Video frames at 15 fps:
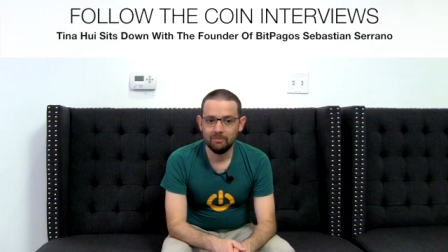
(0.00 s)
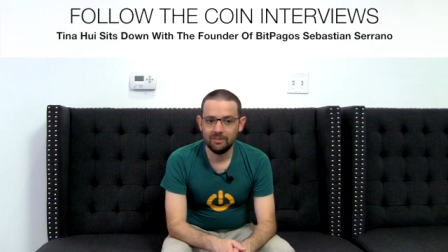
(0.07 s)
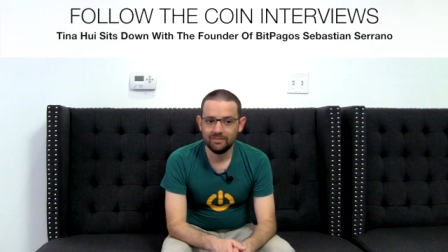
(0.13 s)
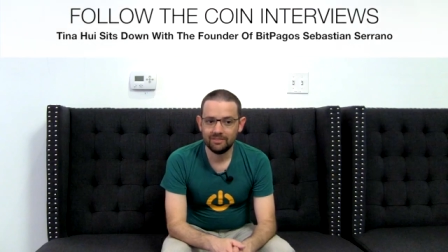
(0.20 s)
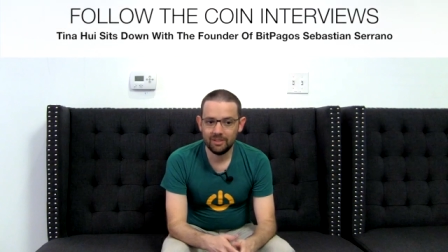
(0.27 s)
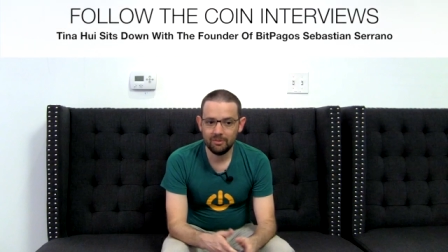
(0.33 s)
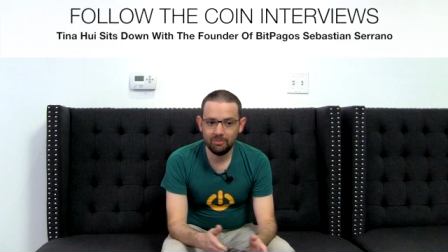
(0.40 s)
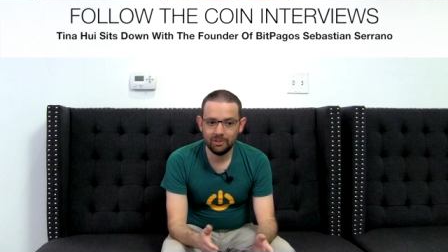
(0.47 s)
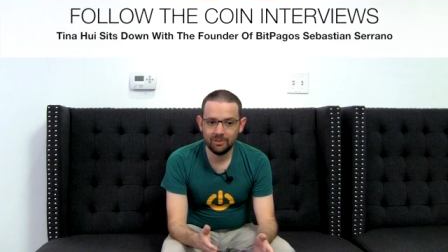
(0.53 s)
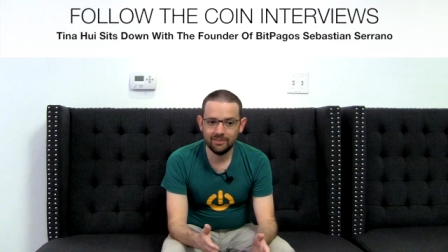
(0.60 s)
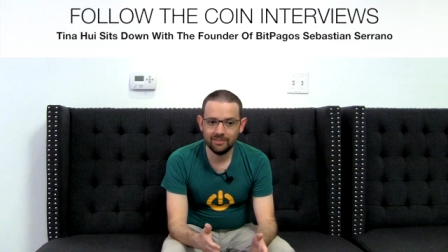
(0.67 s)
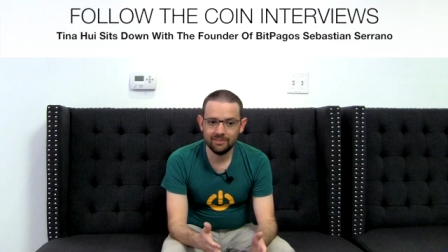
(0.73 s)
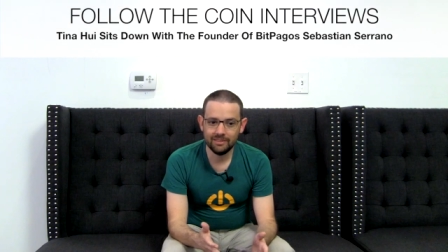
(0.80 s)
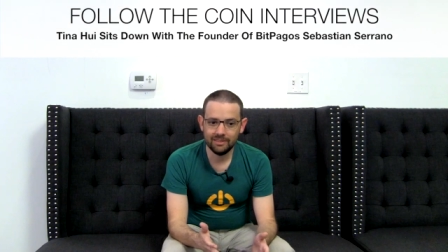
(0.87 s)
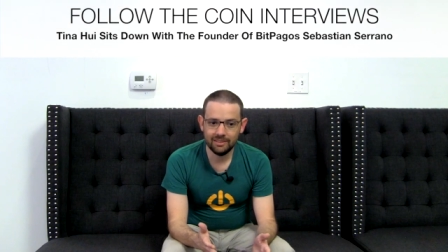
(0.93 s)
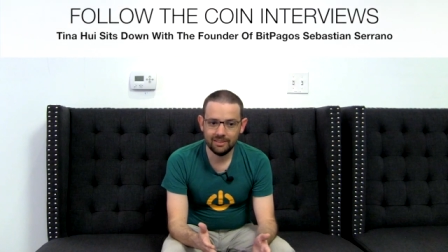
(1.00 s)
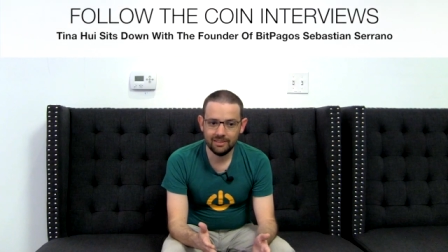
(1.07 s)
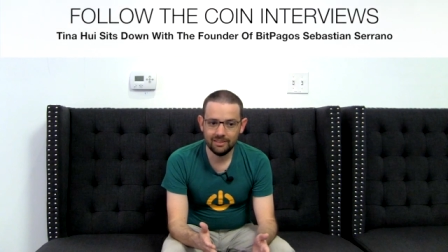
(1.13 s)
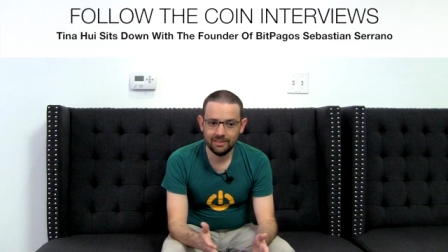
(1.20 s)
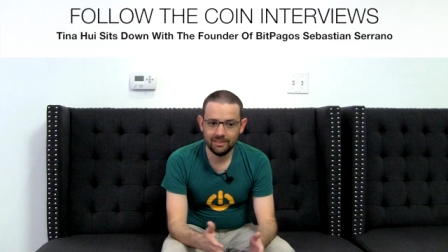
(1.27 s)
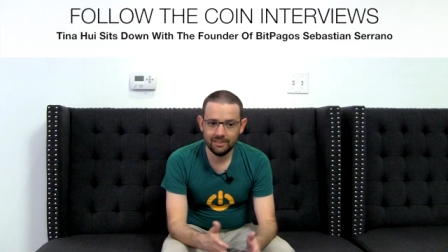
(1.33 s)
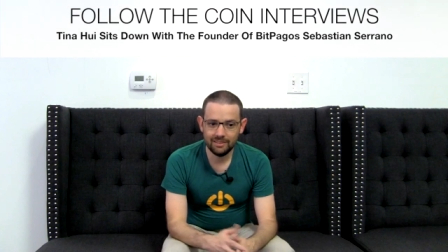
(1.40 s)
Ripio
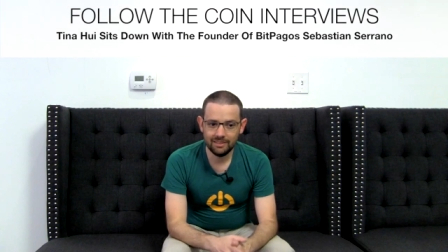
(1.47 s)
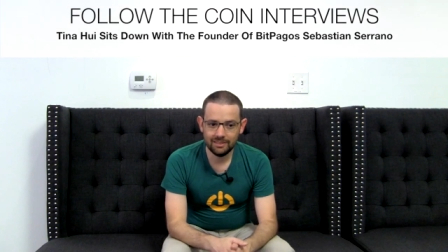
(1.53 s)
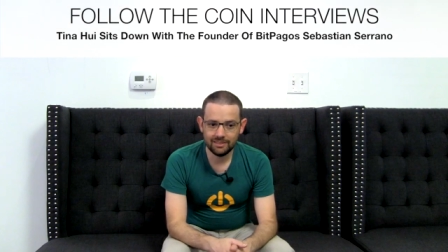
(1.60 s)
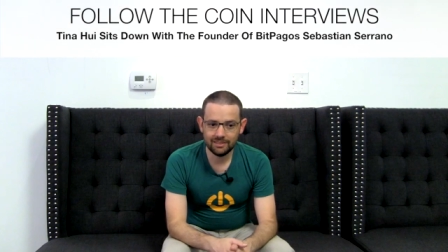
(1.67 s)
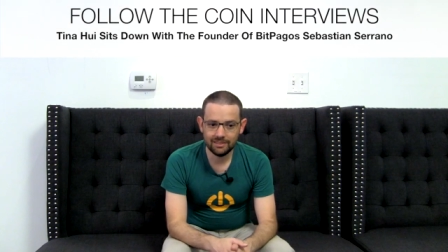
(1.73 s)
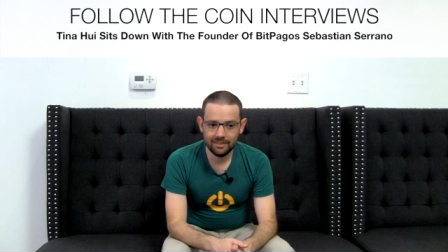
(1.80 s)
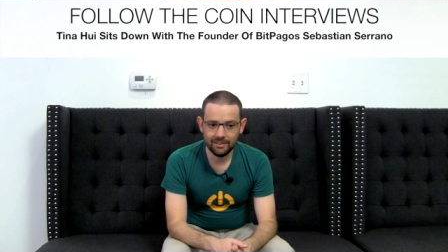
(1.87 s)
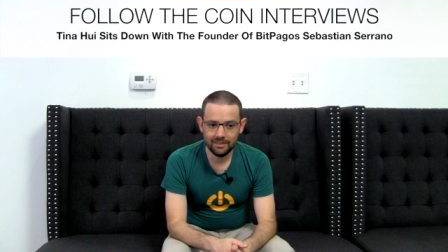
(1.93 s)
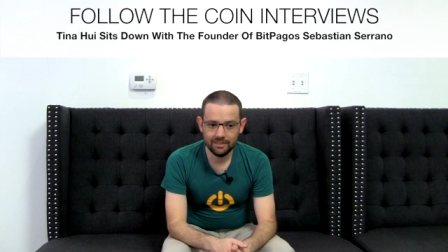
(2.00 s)
is